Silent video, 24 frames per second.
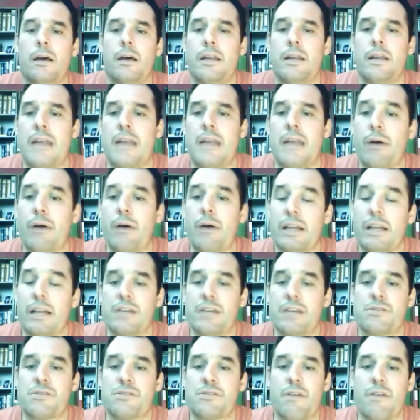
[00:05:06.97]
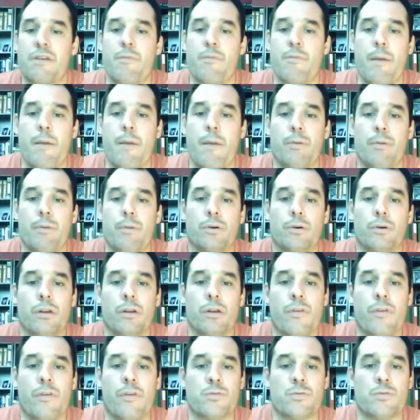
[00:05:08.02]
Now I'd like you to try and remember all of
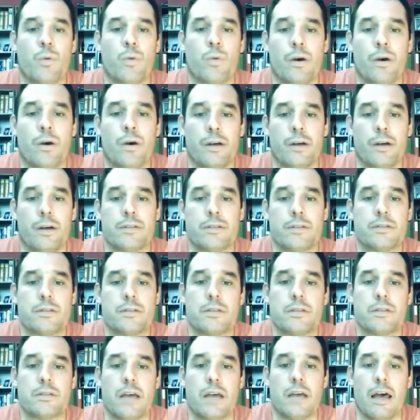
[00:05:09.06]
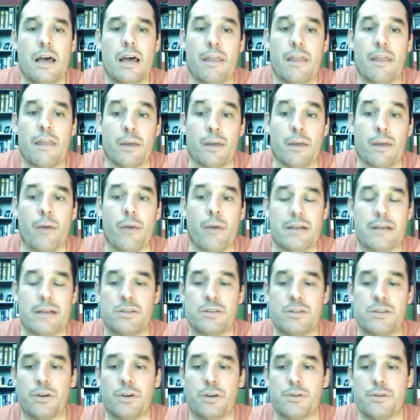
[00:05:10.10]
those words that you were asked to
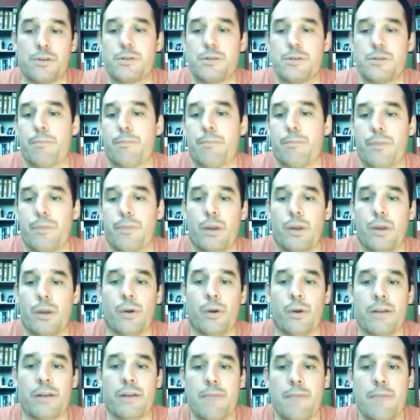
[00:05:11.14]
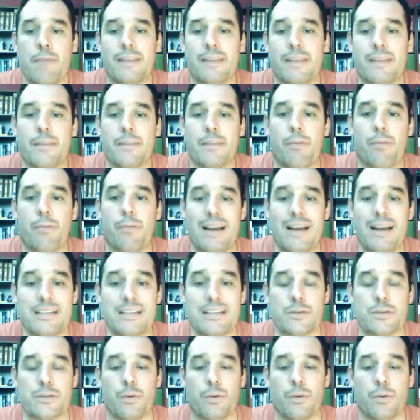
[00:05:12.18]
judge. You can admit the
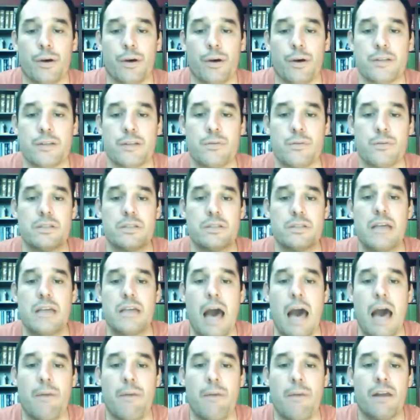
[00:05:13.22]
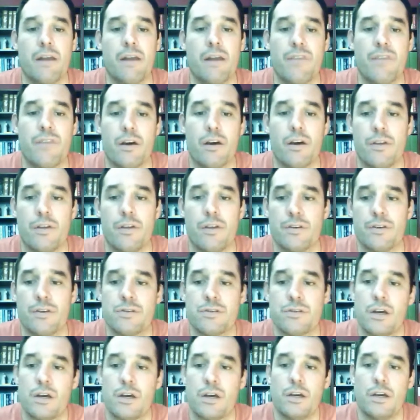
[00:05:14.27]
practice words, but see how many of the
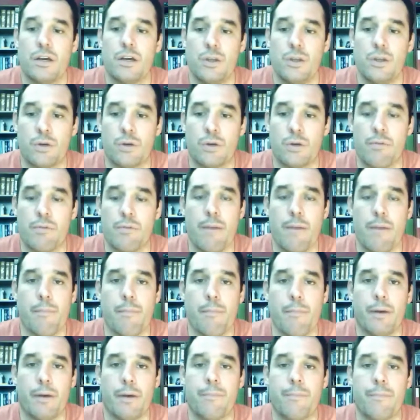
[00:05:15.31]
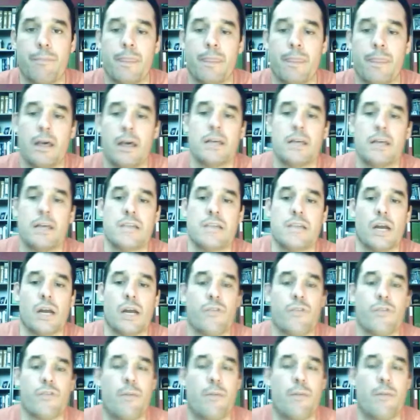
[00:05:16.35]
others you can remember. Turn
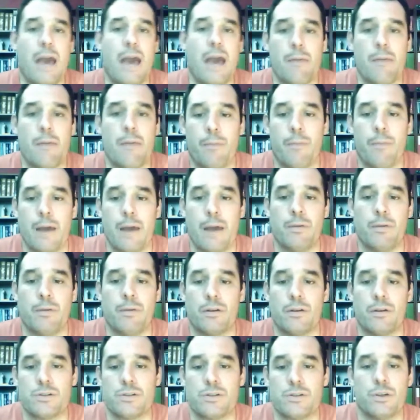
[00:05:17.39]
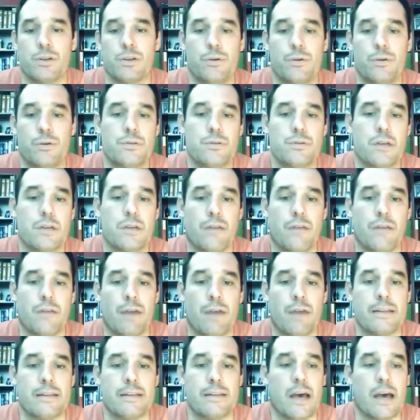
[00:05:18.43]
over the paper you just used and
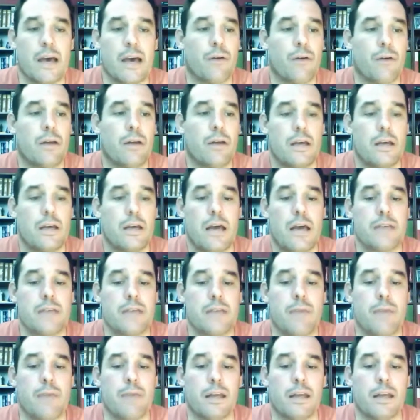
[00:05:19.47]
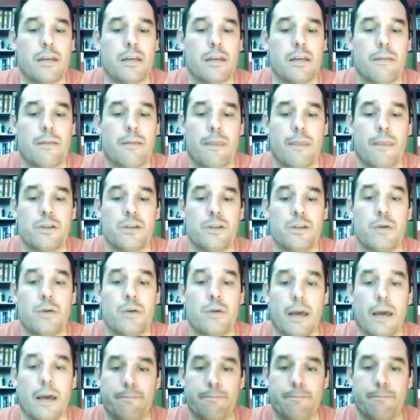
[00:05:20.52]
write down as many as you
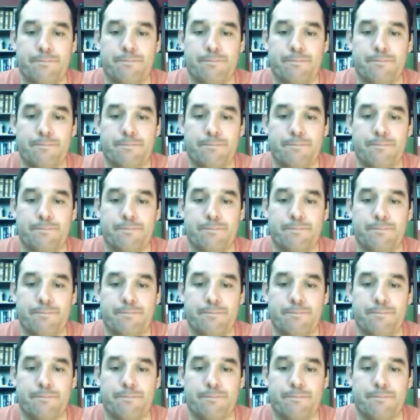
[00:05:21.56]
can.